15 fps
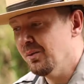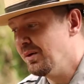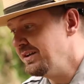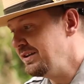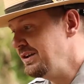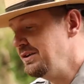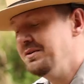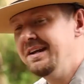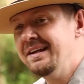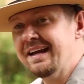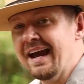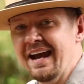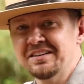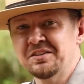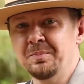one of the unique
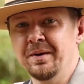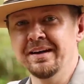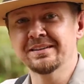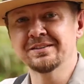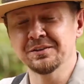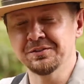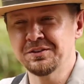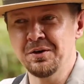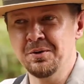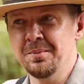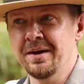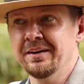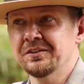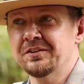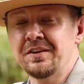aspects of Stone
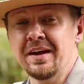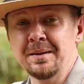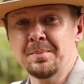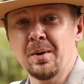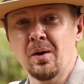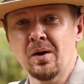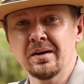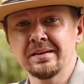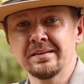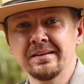Mountain State Park